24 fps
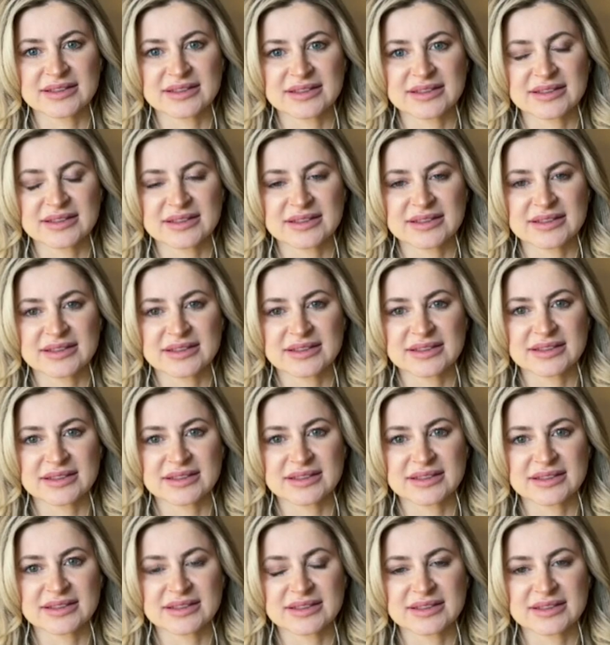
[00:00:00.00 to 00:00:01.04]

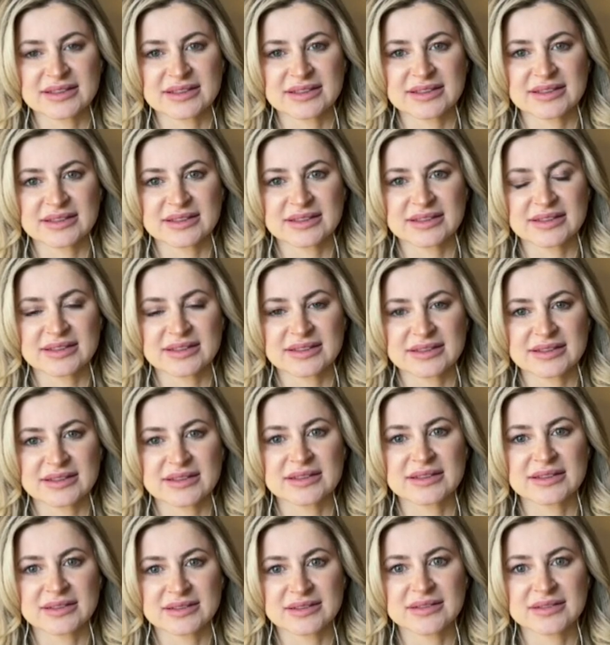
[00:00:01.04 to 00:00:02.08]

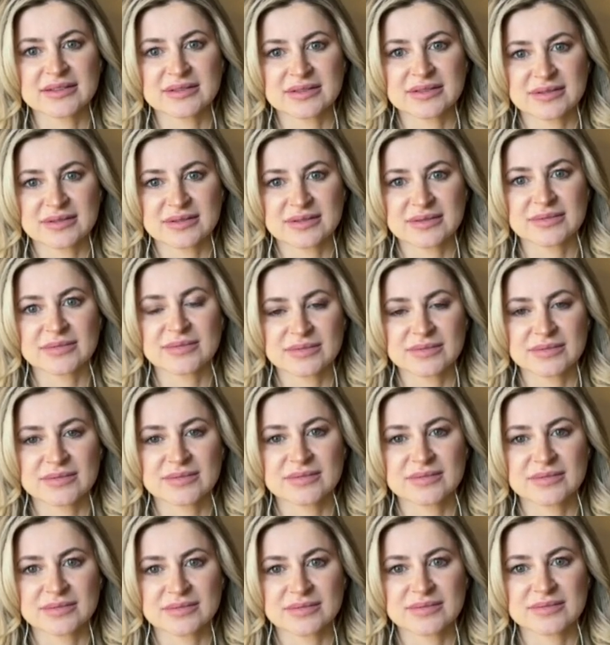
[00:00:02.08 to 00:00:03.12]

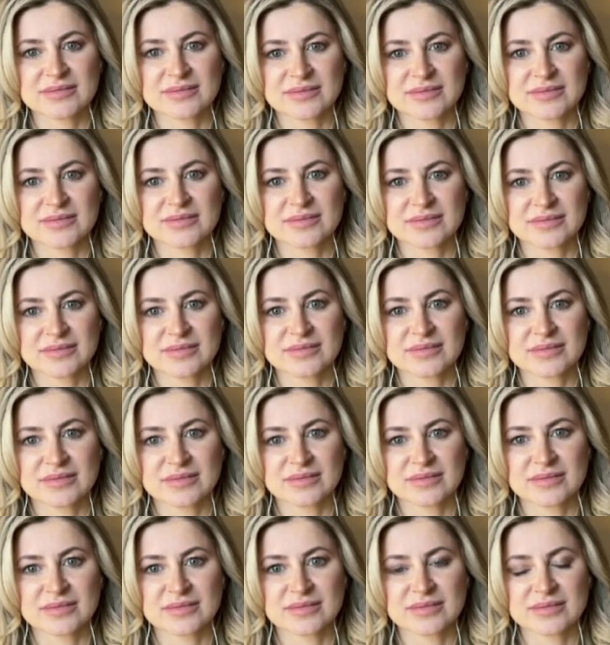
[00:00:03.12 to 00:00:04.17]

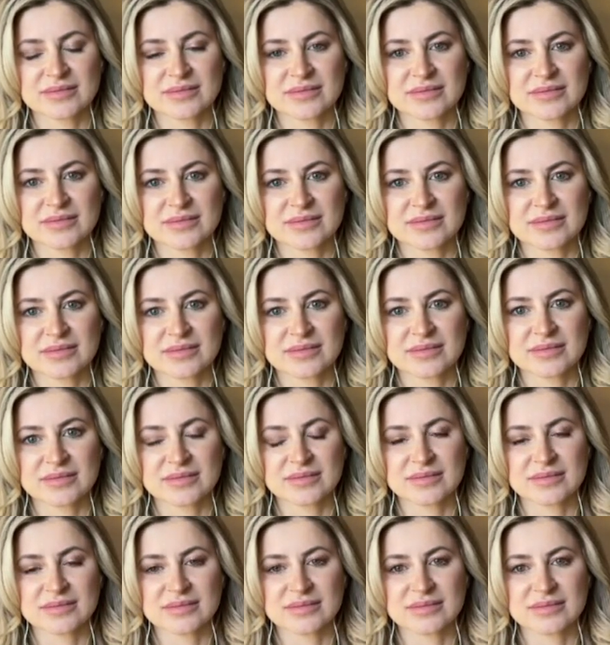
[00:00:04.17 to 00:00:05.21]

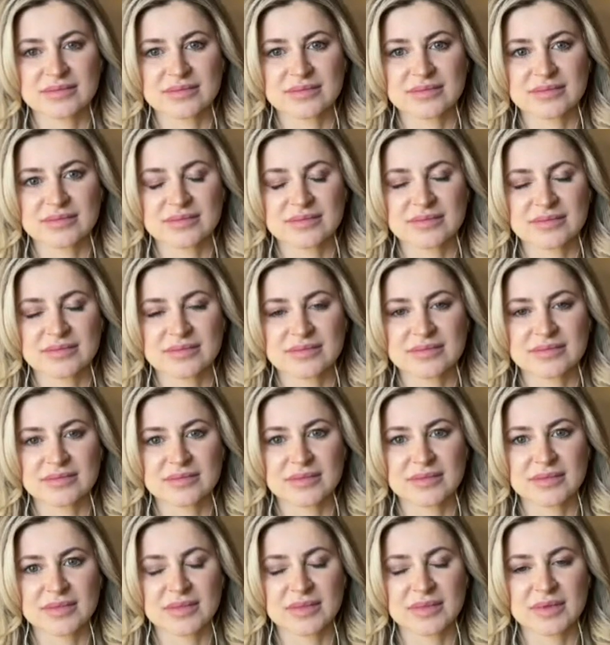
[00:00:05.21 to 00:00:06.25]

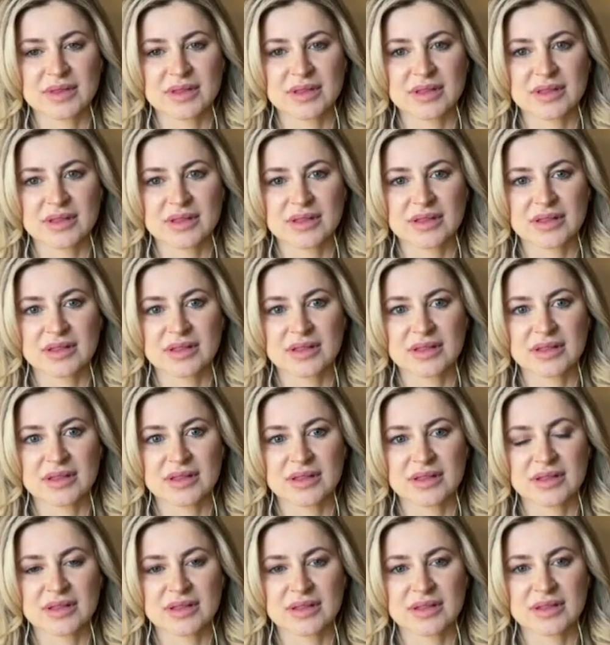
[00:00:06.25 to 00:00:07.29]

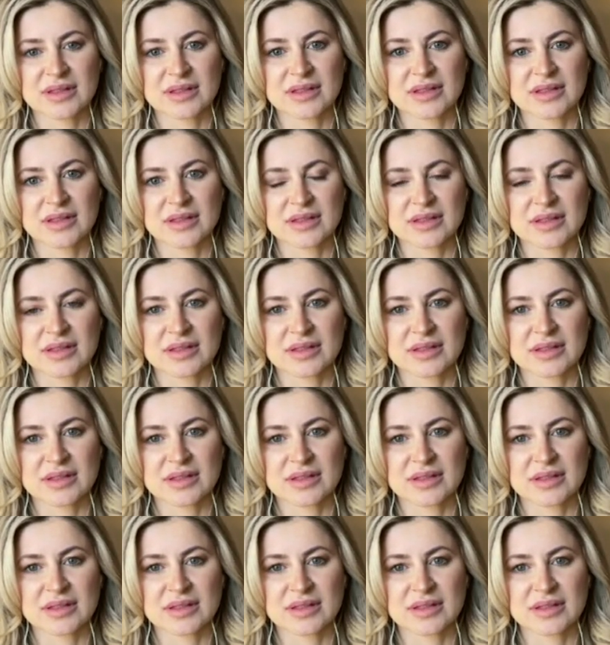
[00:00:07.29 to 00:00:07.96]
No words are spoken by the person on screen.